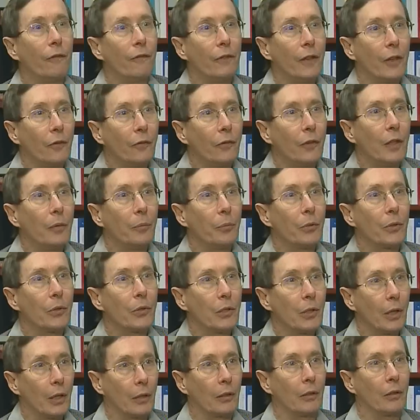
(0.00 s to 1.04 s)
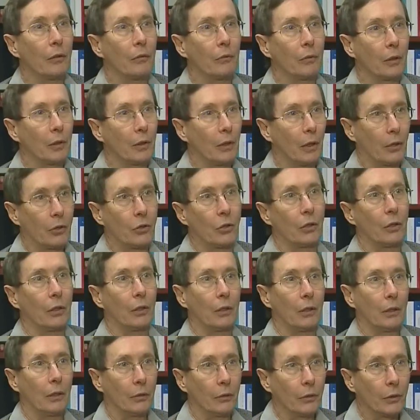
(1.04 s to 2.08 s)
50% reduction
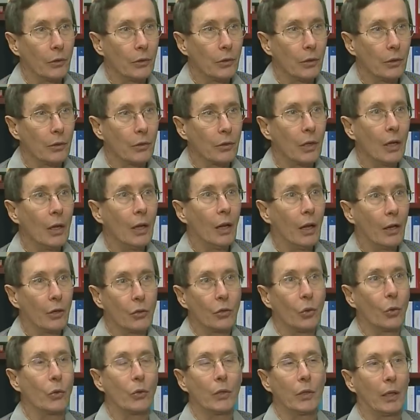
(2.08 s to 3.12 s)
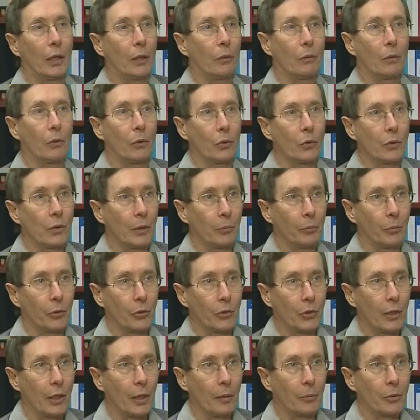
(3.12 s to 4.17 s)
in illnesses associated with those
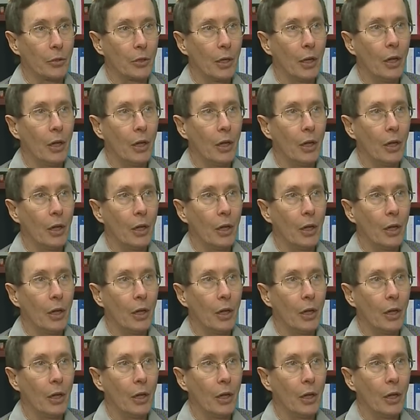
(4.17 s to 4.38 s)
simple steps.